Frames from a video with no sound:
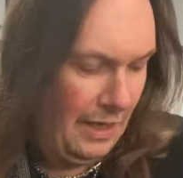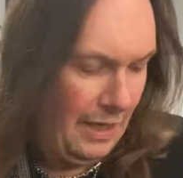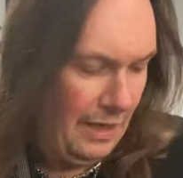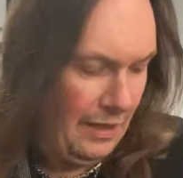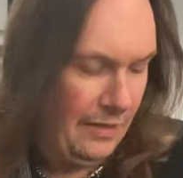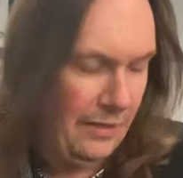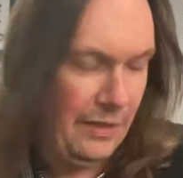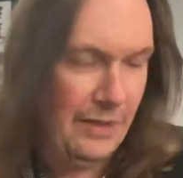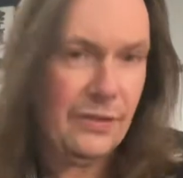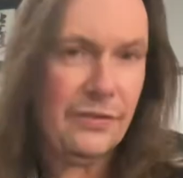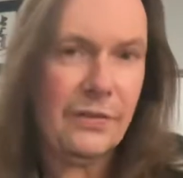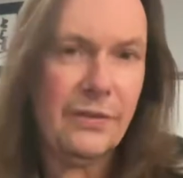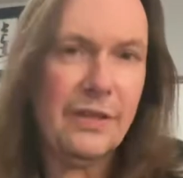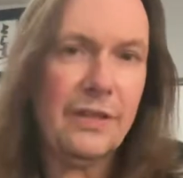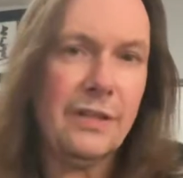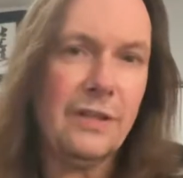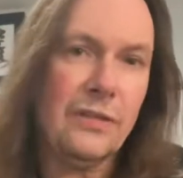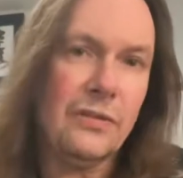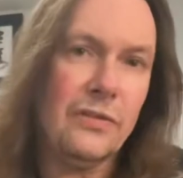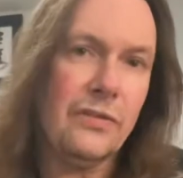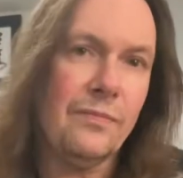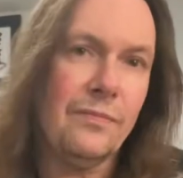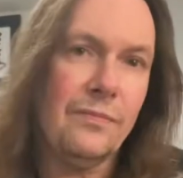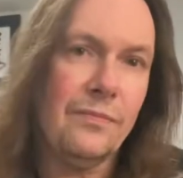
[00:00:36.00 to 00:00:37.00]
This
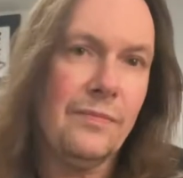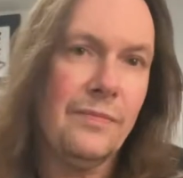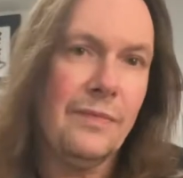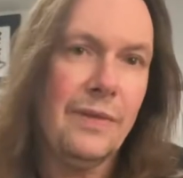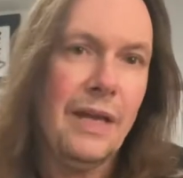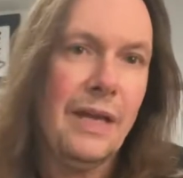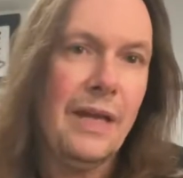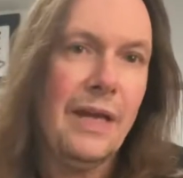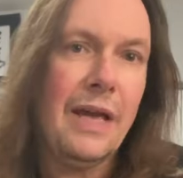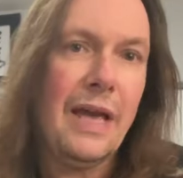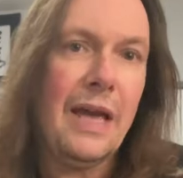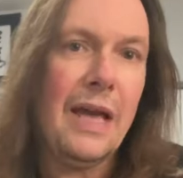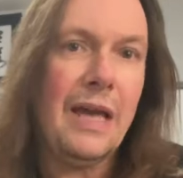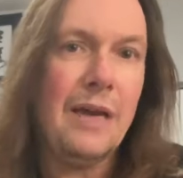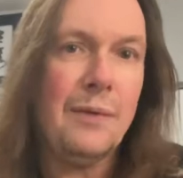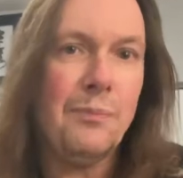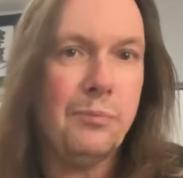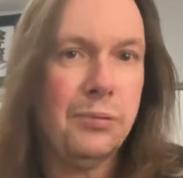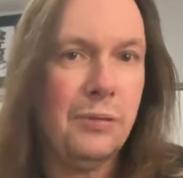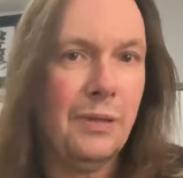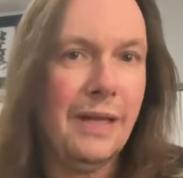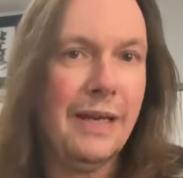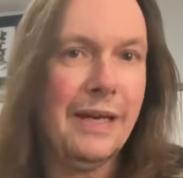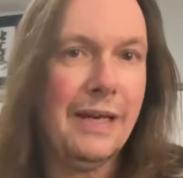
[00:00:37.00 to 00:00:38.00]
is a
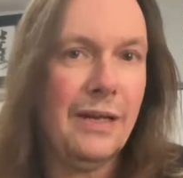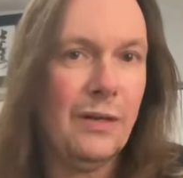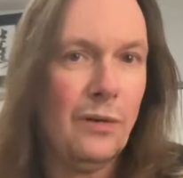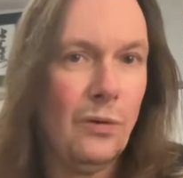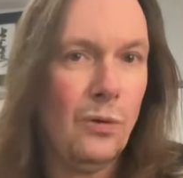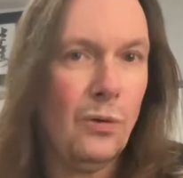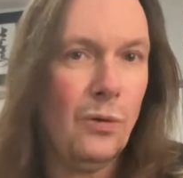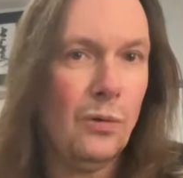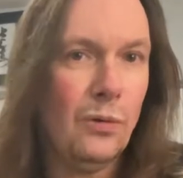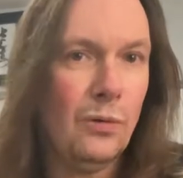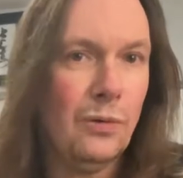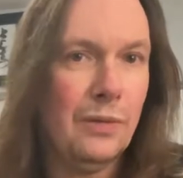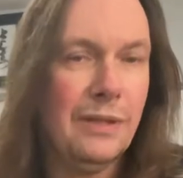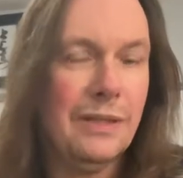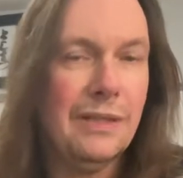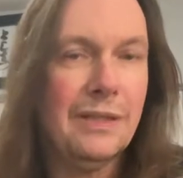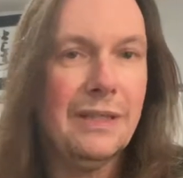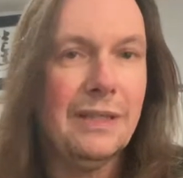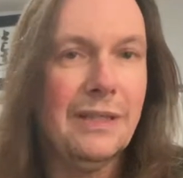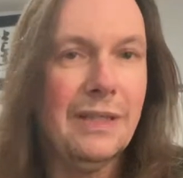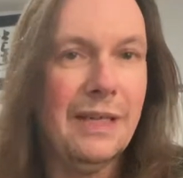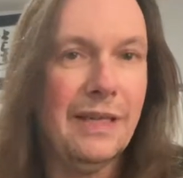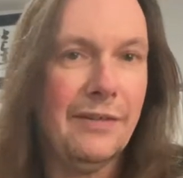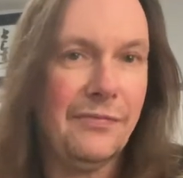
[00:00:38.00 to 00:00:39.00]
plain old
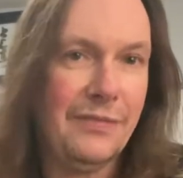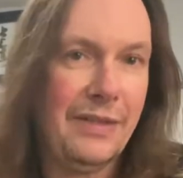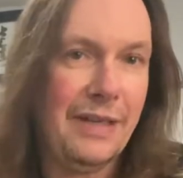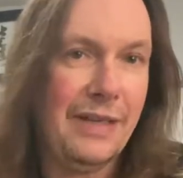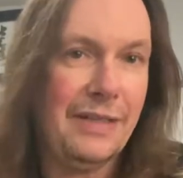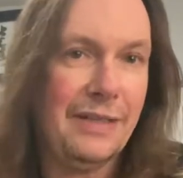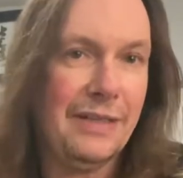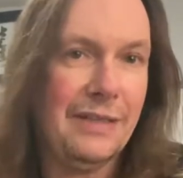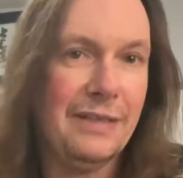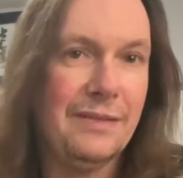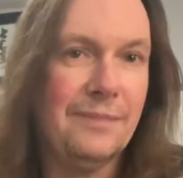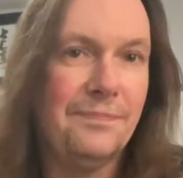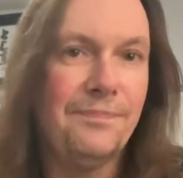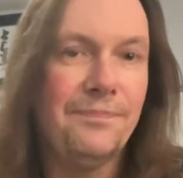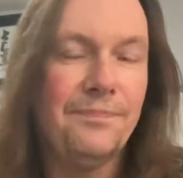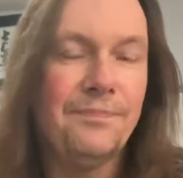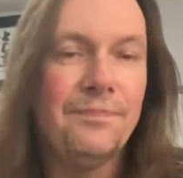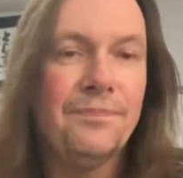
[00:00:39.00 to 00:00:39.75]
left-handed,